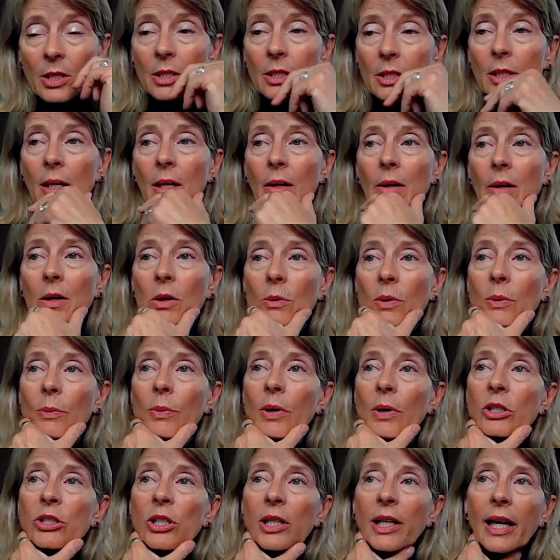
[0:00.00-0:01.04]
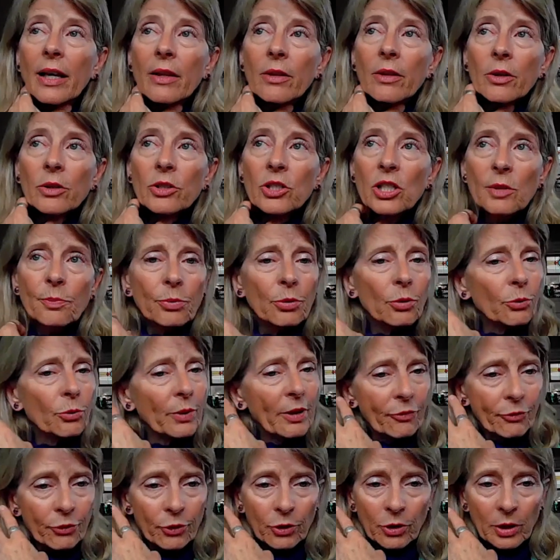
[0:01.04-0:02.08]
So we worked together just
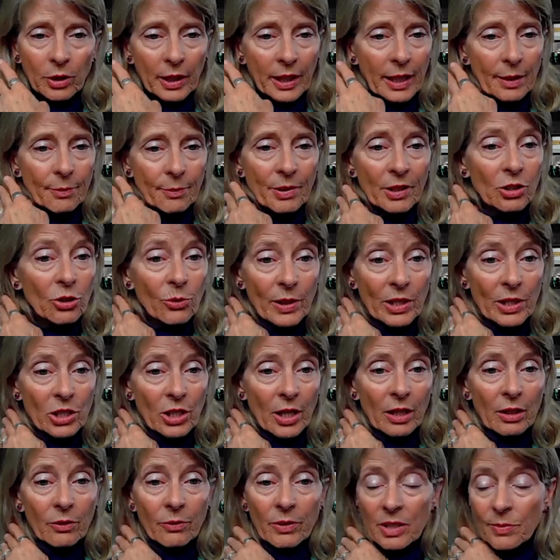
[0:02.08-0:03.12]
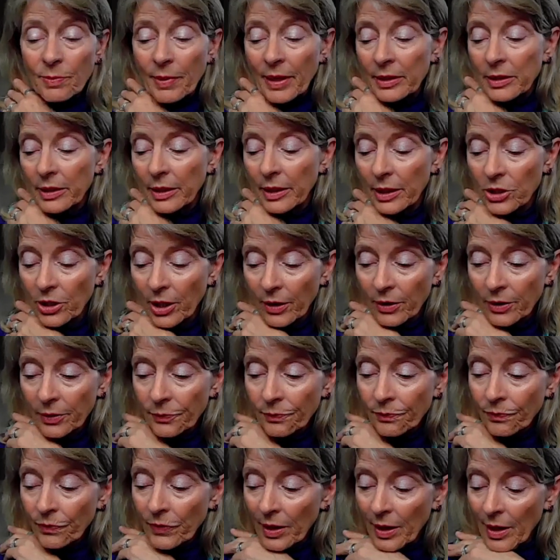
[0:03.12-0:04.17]
peripherally, but knew each other, respected each
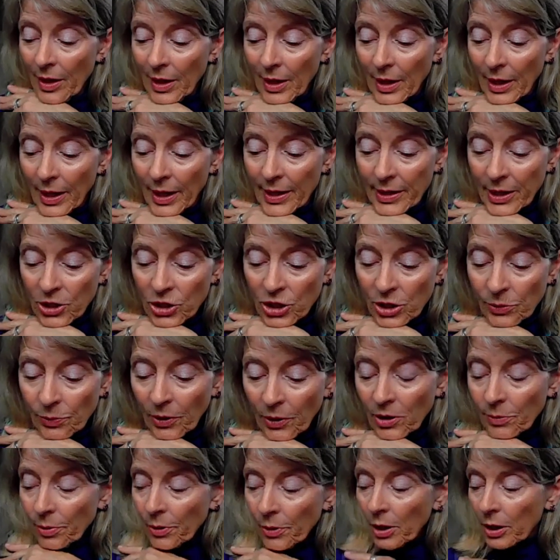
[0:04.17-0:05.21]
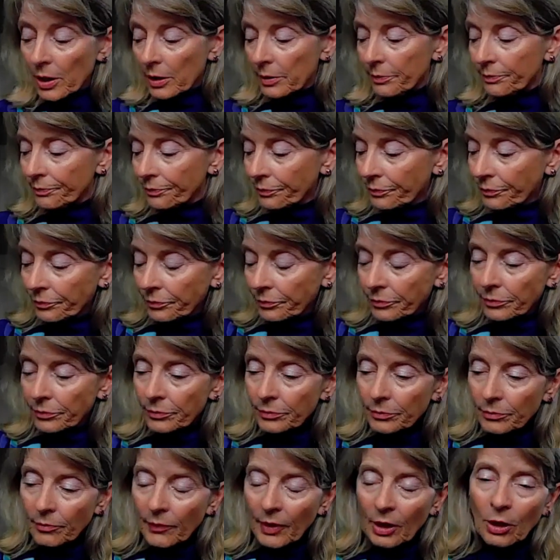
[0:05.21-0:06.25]
other. And then she wrote a book
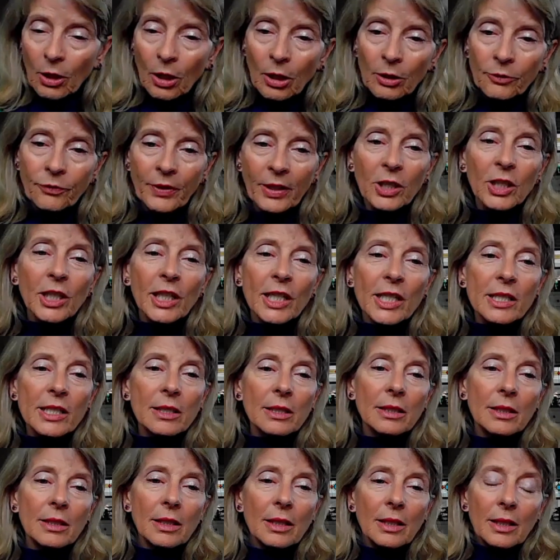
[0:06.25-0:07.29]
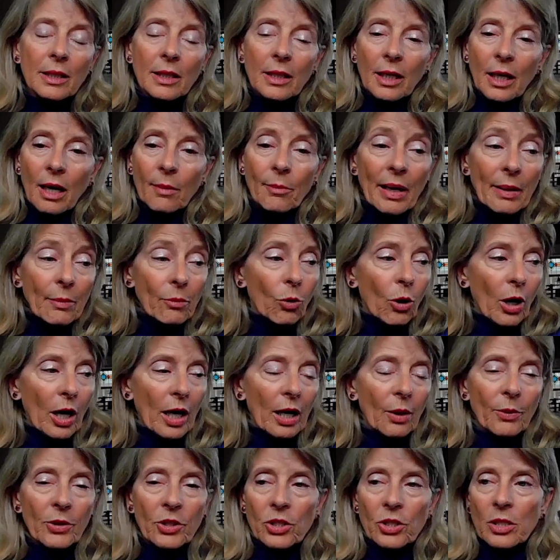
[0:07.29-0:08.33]
called Fearless, a
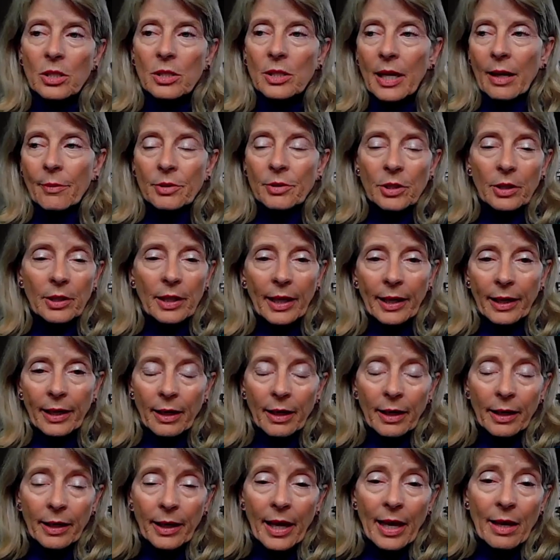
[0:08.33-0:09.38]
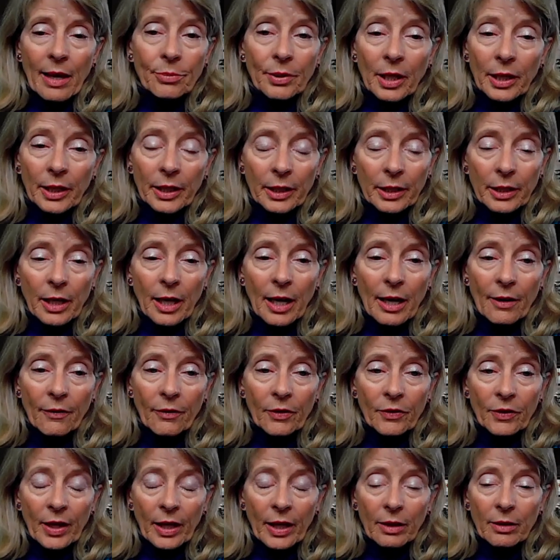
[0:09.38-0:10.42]
memoir, which is absolutely, I can't plug it
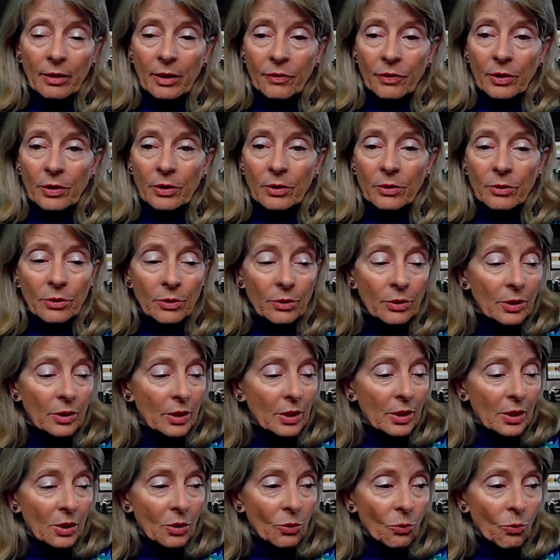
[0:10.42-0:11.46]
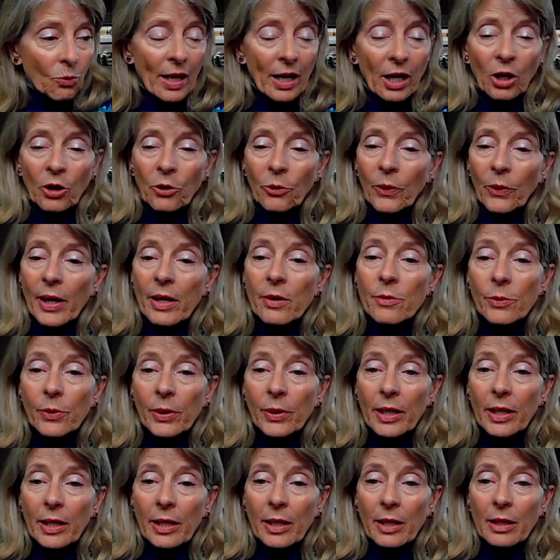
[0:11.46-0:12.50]
enough. If you want a great
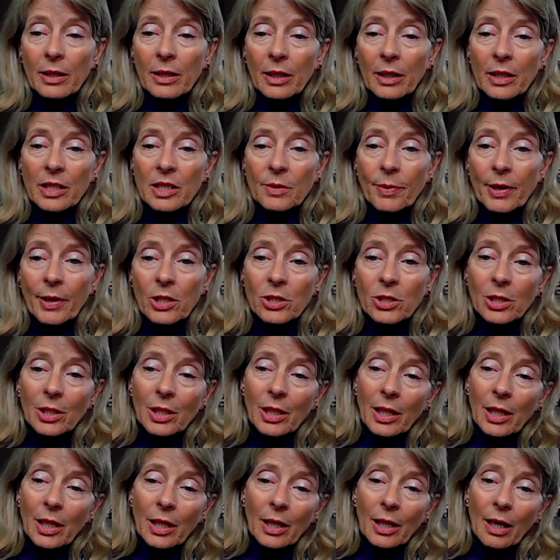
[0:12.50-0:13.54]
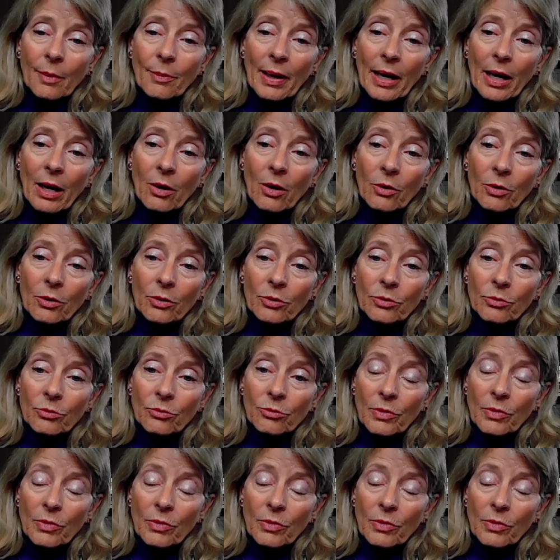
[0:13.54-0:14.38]
read, especially about